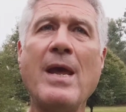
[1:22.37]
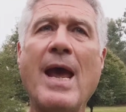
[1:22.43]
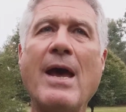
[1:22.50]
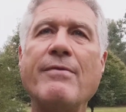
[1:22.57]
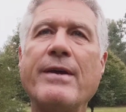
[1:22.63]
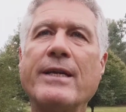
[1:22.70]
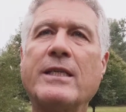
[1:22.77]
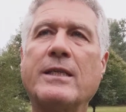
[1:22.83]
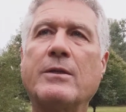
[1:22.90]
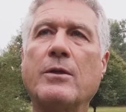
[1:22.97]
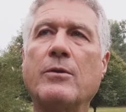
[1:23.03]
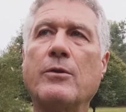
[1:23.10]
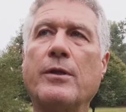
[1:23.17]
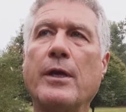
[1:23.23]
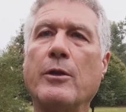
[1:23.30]
And that's
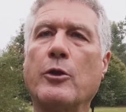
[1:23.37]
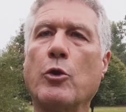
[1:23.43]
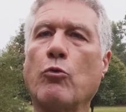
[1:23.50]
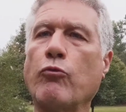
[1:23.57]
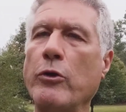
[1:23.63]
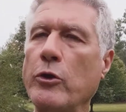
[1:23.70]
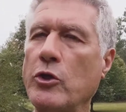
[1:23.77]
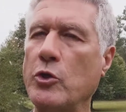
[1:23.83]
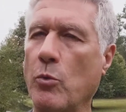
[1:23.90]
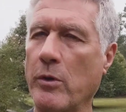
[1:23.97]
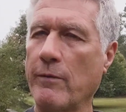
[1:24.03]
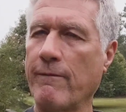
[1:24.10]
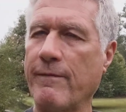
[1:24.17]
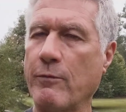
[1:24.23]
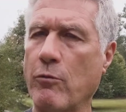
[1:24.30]
that the roots
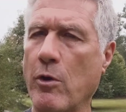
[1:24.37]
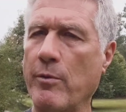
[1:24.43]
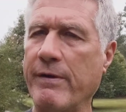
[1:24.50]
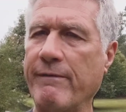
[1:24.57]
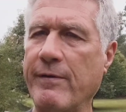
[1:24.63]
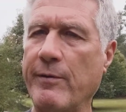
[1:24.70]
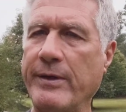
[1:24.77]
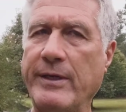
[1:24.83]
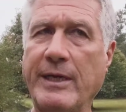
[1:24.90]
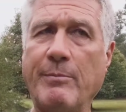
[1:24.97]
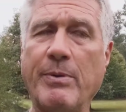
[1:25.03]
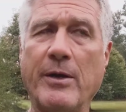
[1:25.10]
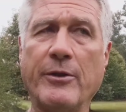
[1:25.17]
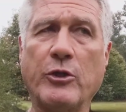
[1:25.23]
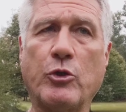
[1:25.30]
weren't growing very
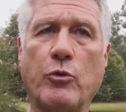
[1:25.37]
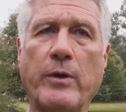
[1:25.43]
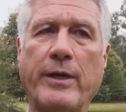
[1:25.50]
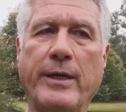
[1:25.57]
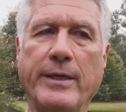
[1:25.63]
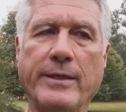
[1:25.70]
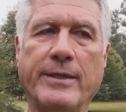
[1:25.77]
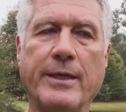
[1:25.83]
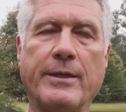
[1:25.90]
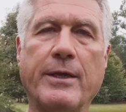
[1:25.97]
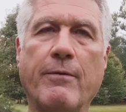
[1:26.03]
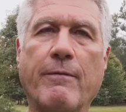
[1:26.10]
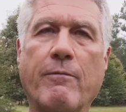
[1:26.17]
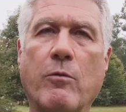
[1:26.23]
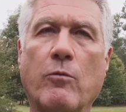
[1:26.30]
deep on the trees, that
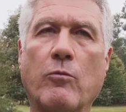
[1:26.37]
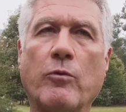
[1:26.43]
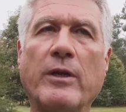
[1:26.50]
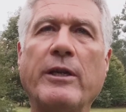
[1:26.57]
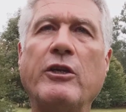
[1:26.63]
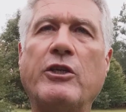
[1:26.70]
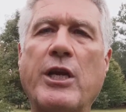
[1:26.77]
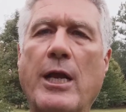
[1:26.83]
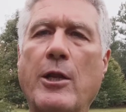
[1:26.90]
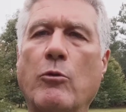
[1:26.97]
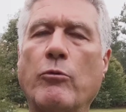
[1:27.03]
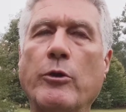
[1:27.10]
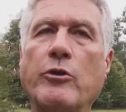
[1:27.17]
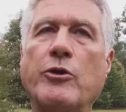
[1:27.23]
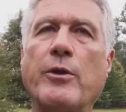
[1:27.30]
they were really shallow
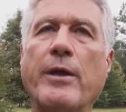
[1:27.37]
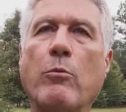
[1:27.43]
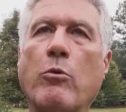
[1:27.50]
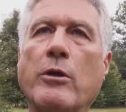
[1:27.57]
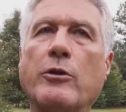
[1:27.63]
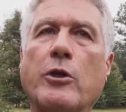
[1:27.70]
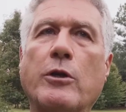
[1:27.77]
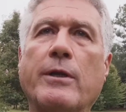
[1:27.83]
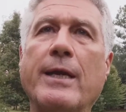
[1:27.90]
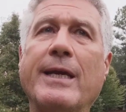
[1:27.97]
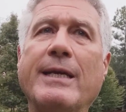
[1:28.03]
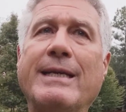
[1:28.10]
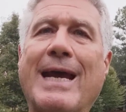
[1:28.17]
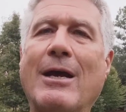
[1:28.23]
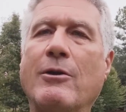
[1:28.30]
roots, so they weren't
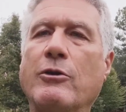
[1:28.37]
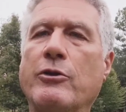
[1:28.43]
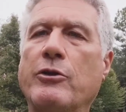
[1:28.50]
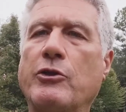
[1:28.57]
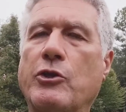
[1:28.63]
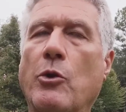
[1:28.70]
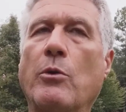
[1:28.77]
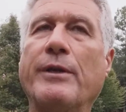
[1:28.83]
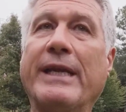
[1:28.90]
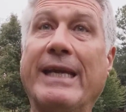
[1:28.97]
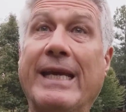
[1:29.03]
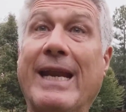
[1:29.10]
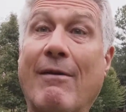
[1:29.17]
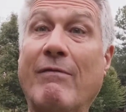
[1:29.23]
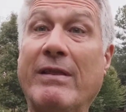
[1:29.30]
digging down into the soil to
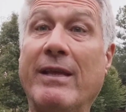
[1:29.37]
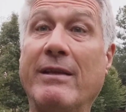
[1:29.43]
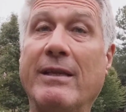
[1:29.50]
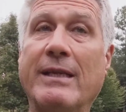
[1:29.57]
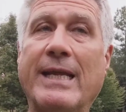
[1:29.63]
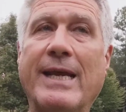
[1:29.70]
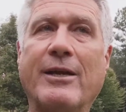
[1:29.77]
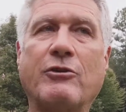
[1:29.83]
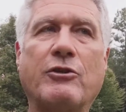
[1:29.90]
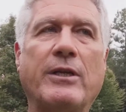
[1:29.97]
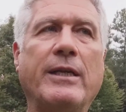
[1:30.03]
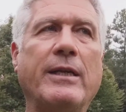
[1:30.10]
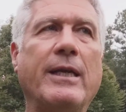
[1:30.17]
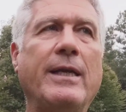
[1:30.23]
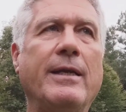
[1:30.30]
get everything that they
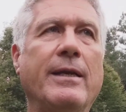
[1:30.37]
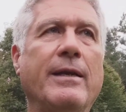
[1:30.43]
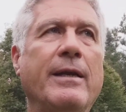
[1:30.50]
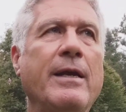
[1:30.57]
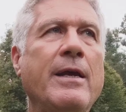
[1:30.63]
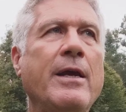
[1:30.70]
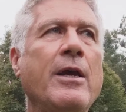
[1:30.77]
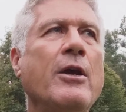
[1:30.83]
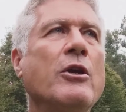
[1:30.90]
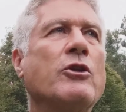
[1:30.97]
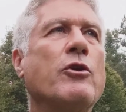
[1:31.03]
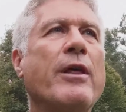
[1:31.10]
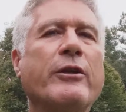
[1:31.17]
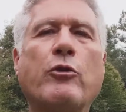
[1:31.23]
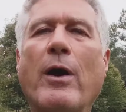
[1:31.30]
actually needed.
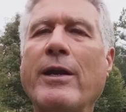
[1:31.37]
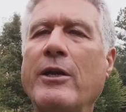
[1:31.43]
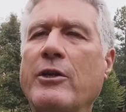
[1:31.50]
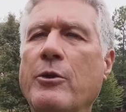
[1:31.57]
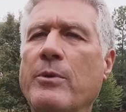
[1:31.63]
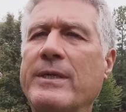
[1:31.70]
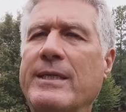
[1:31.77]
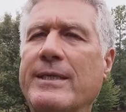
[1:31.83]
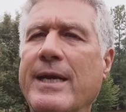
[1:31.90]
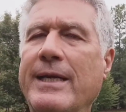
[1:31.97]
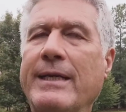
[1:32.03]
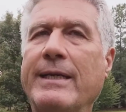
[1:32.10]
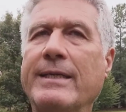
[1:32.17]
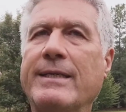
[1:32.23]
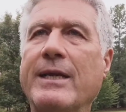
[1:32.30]
So they tried to do a
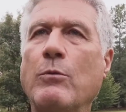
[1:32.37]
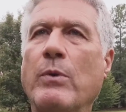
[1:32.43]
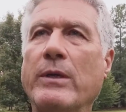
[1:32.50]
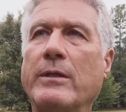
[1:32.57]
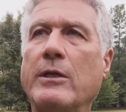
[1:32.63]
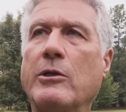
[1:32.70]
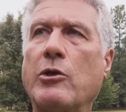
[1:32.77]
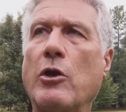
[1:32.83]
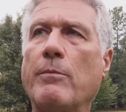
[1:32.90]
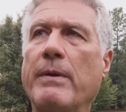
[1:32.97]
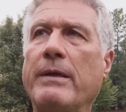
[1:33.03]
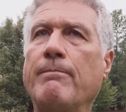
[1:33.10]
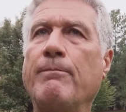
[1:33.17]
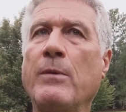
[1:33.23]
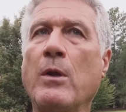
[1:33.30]
study to see
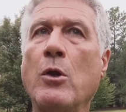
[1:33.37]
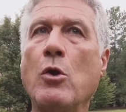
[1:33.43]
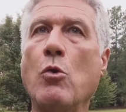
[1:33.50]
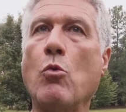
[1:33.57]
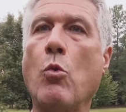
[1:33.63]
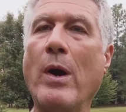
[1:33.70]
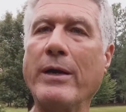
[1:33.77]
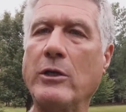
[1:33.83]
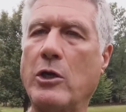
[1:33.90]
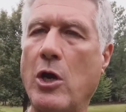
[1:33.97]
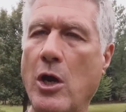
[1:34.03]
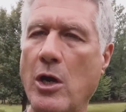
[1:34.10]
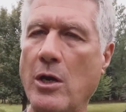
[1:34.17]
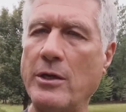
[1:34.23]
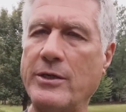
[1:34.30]
determine what
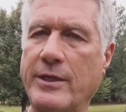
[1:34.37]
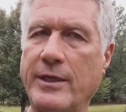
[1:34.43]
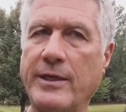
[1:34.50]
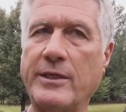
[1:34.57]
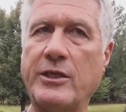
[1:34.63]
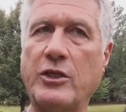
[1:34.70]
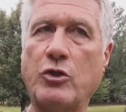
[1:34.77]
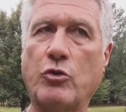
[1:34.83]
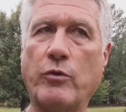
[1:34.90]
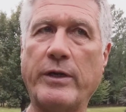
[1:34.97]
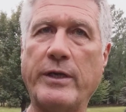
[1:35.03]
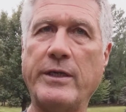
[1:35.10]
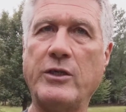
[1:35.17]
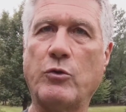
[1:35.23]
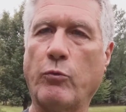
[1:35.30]
causes
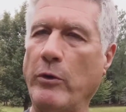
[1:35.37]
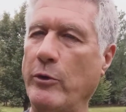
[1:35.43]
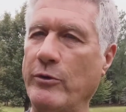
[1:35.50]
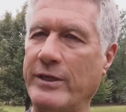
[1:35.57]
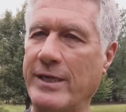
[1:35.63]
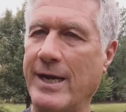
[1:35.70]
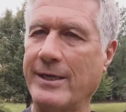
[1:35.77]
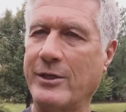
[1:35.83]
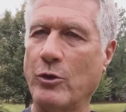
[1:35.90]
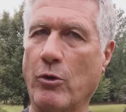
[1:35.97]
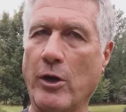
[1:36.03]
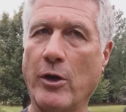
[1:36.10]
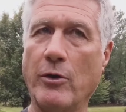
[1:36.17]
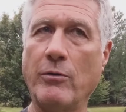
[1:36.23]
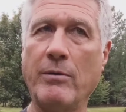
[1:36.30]
trees' roots not to
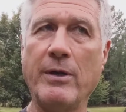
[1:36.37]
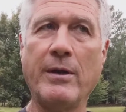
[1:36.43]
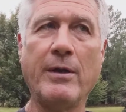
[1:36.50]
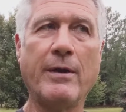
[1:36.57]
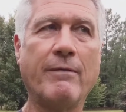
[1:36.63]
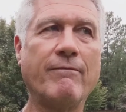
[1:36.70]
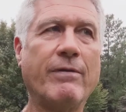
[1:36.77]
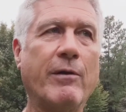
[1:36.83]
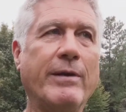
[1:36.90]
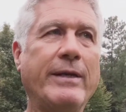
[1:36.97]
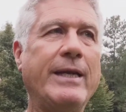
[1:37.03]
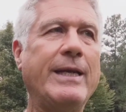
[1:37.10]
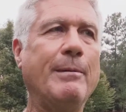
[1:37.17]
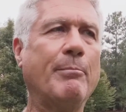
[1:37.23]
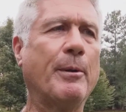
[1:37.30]
grow very
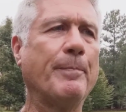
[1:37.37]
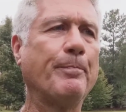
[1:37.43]
deep.